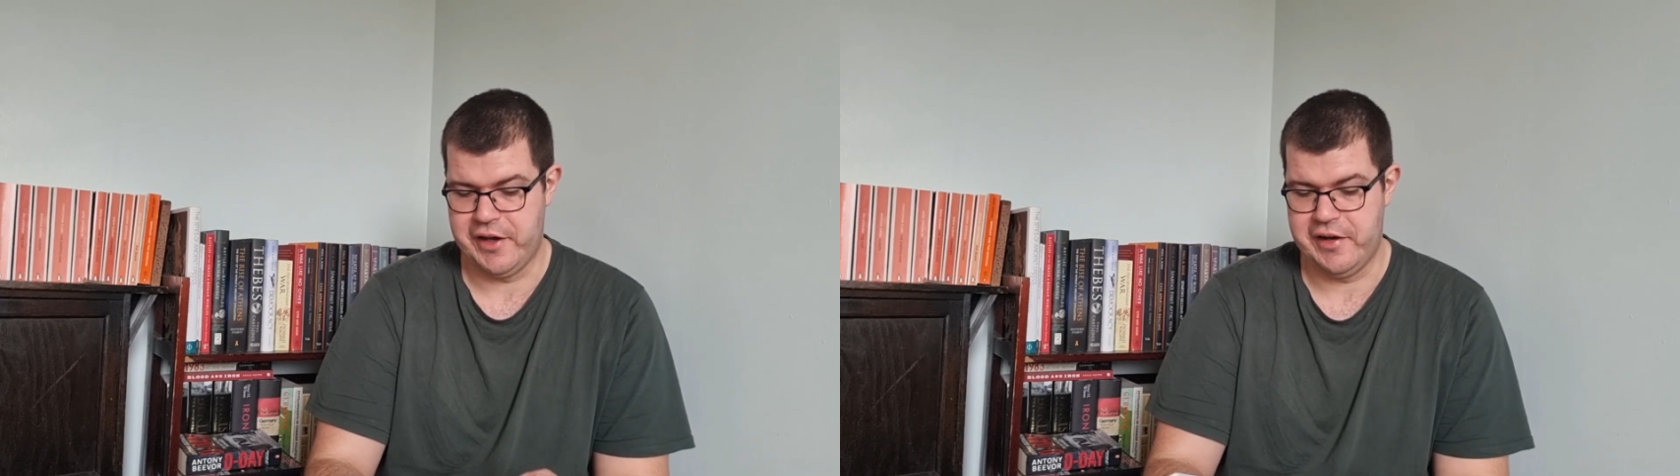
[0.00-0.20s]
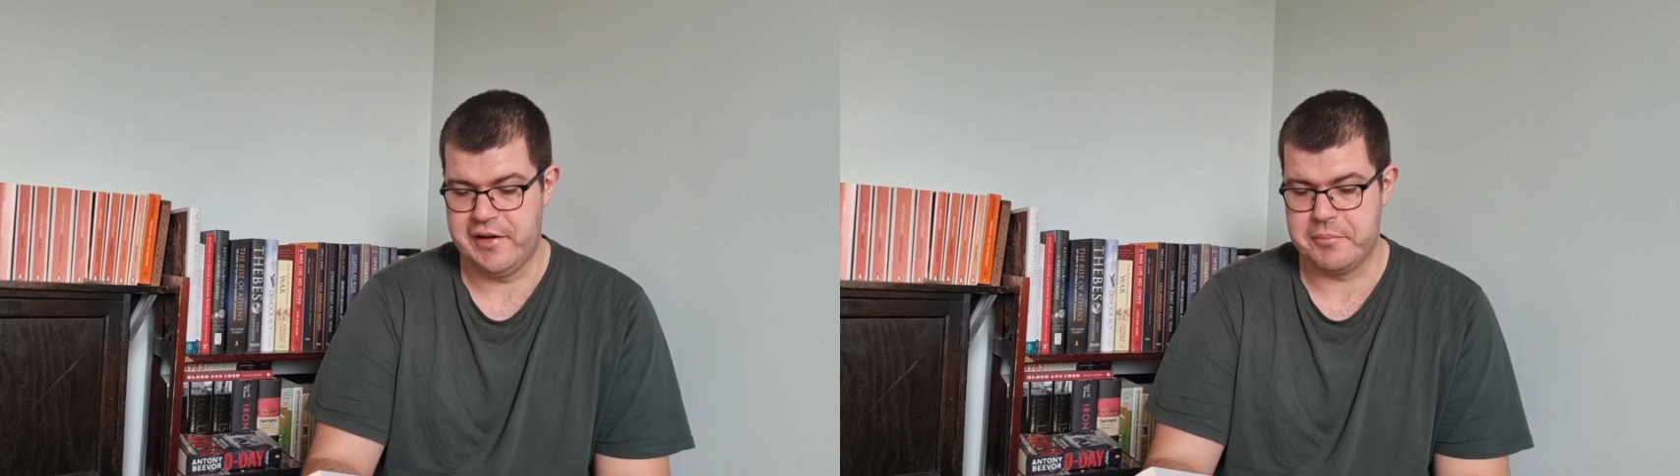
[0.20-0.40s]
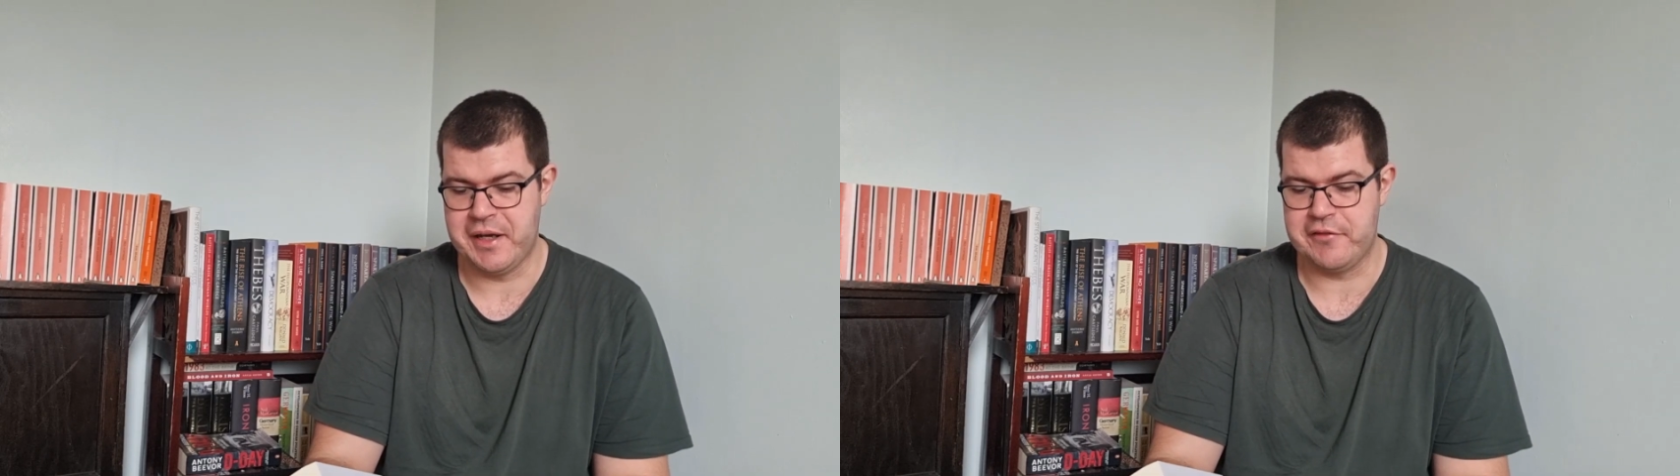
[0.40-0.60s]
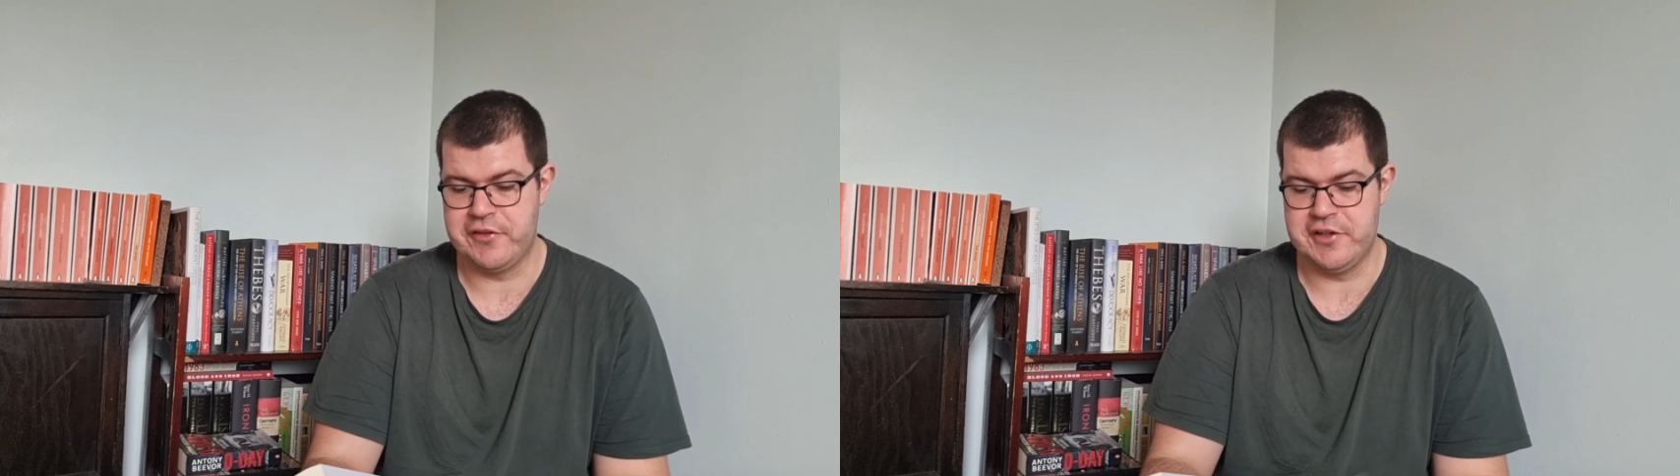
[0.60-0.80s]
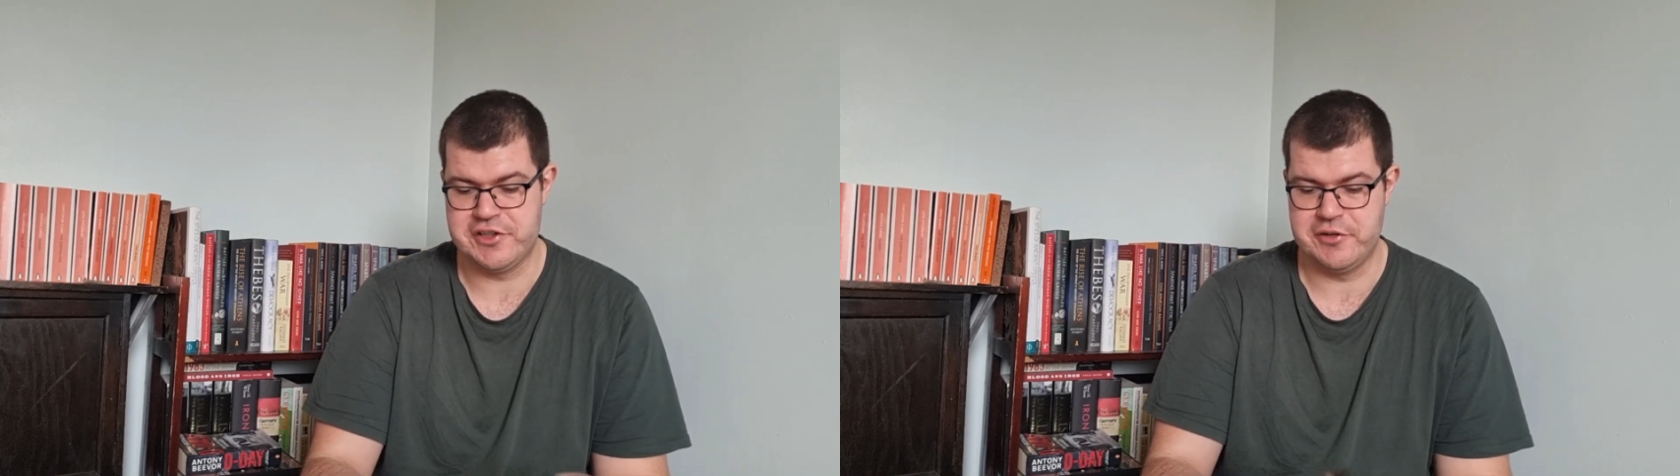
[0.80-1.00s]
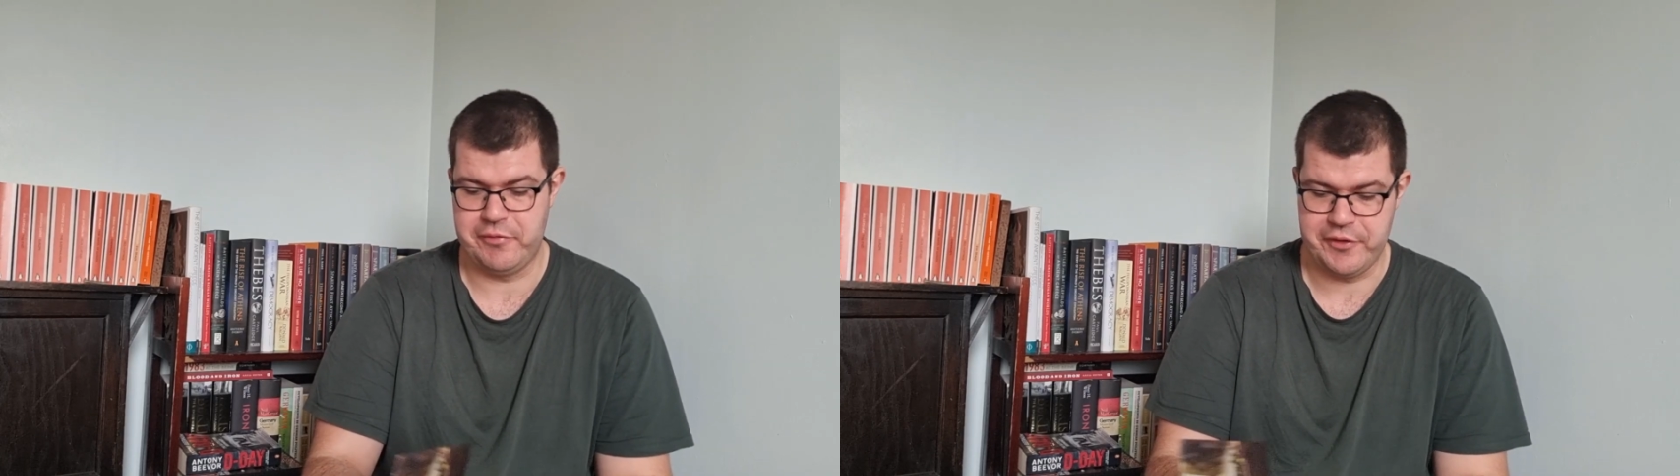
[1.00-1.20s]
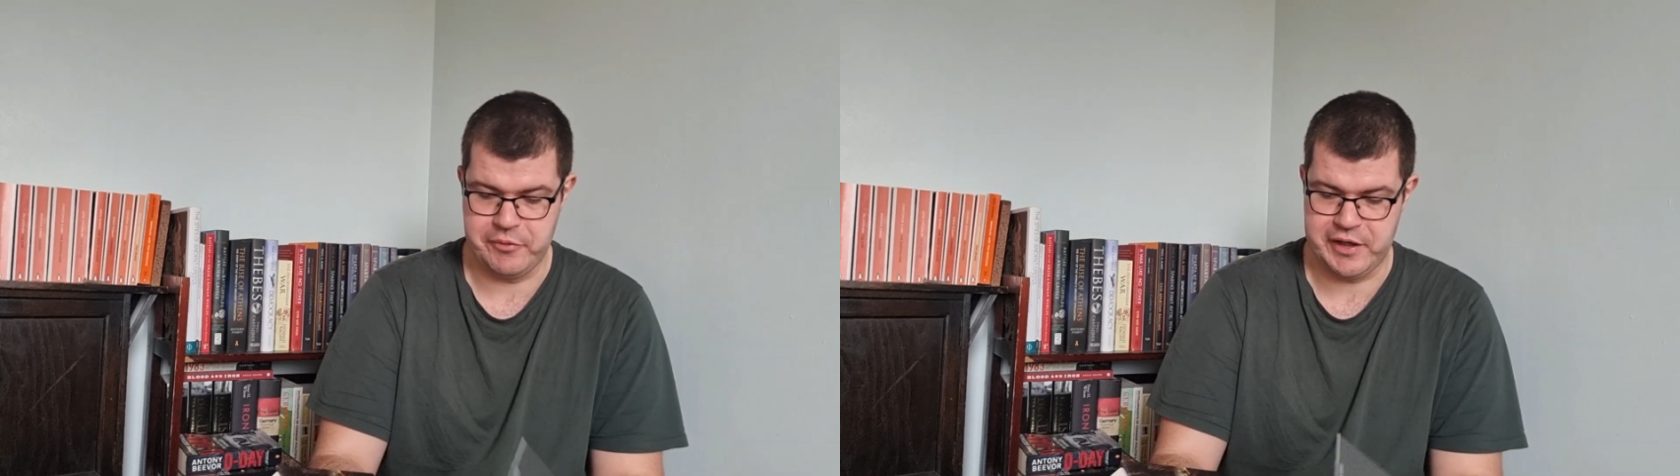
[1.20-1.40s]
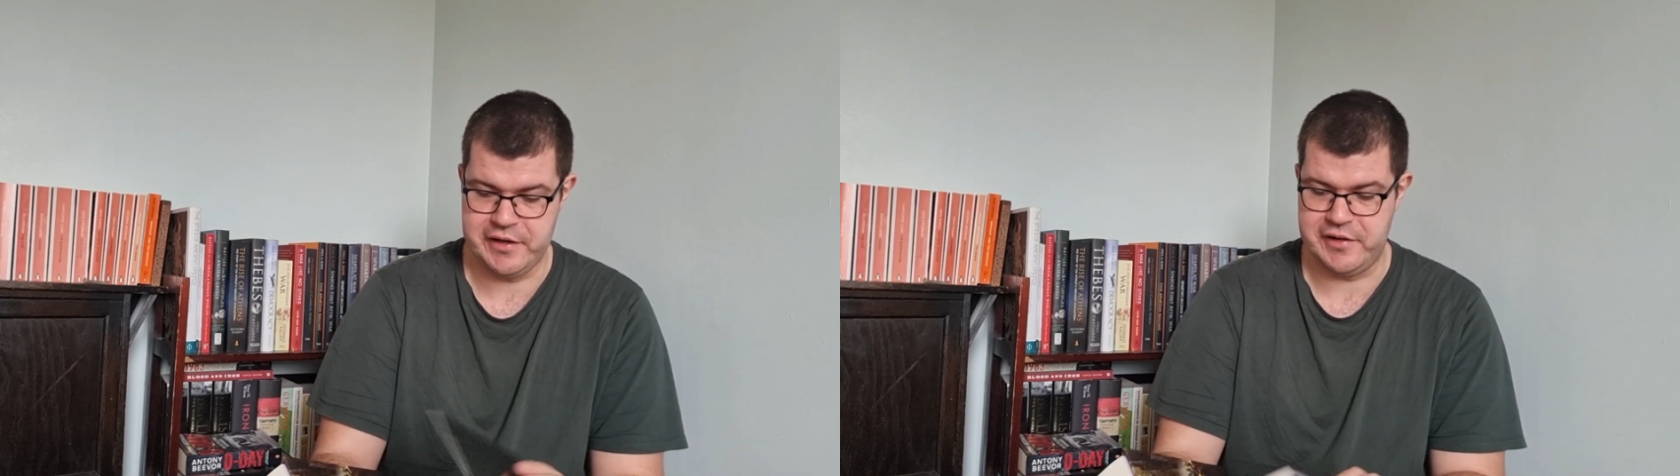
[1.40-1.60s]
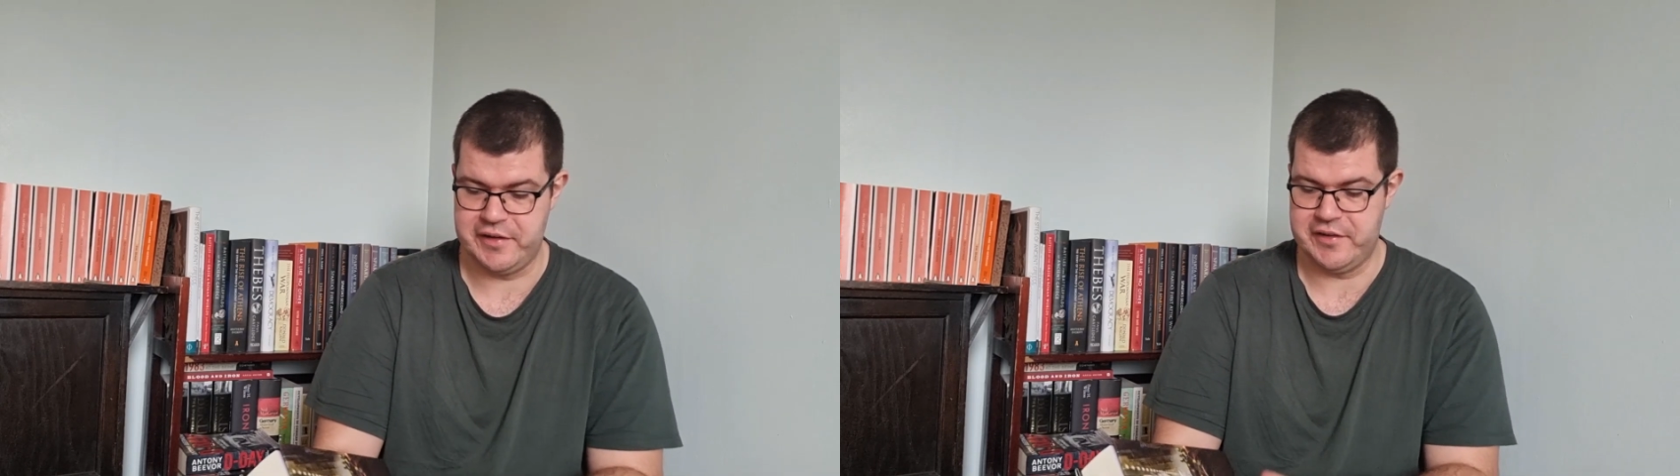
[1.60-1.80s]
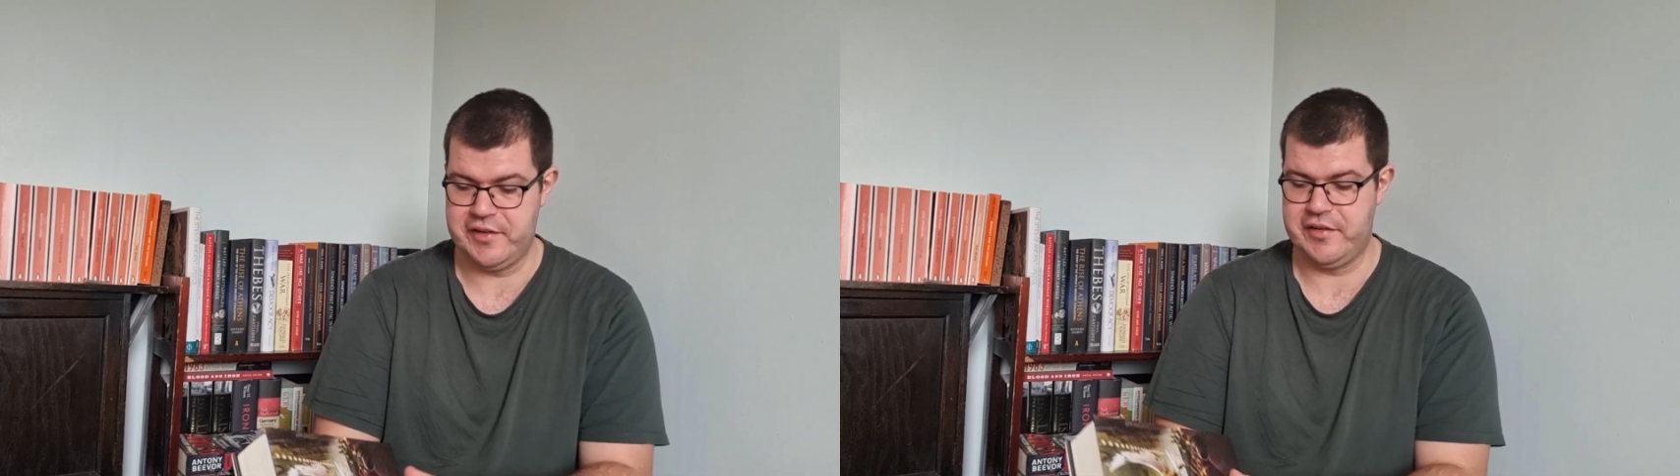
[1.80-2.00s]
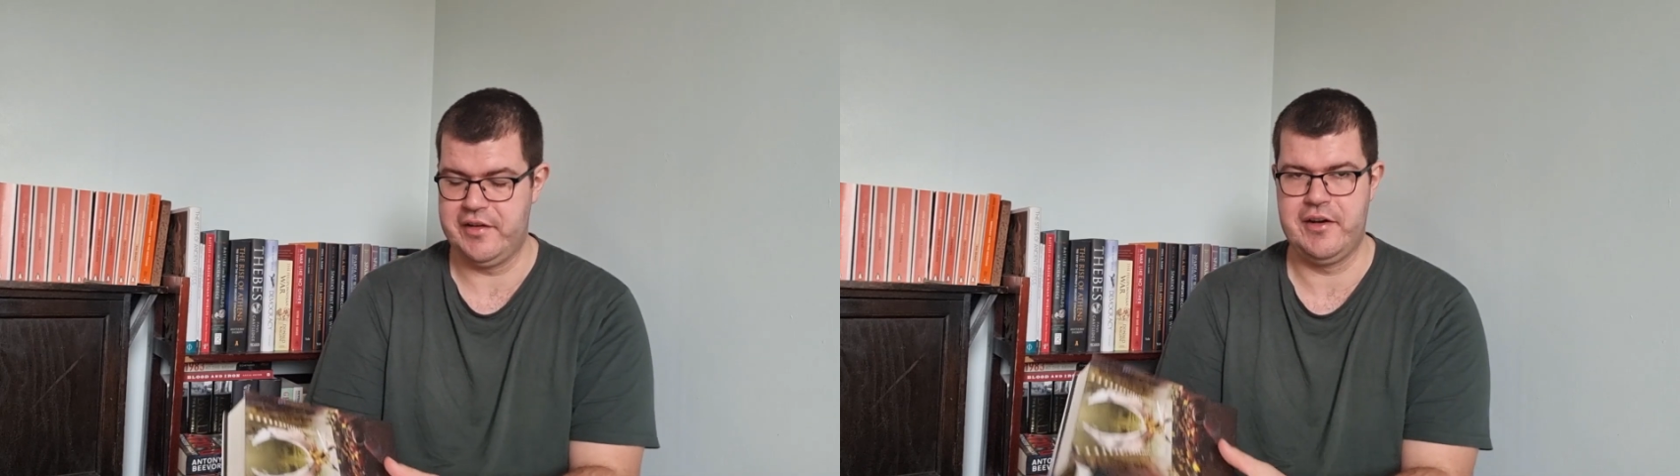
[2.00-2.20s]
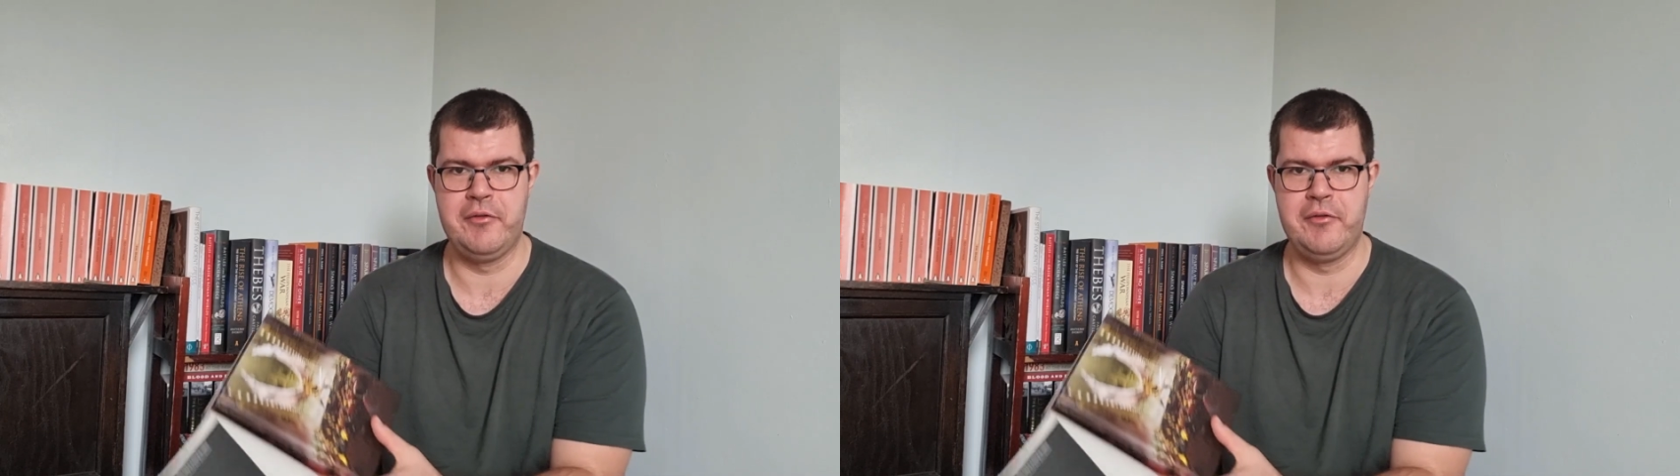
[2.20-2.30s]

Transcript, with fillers: hardback version. They're really nice.